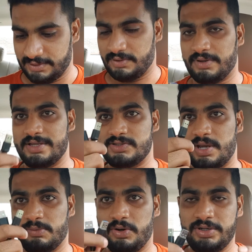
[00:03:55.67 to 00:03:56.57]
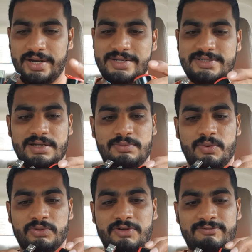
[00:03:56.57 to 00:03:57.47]
Okay, so I'm going to insert
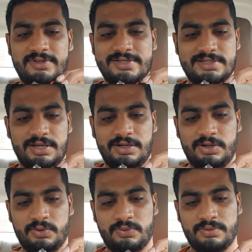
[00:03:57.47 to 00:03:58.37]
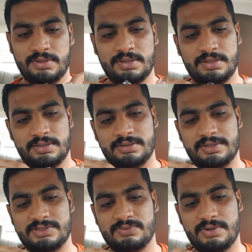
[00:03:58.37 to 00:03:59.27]
both of this into
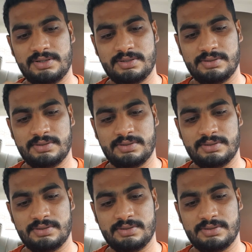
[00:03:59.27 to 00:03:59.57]
this one.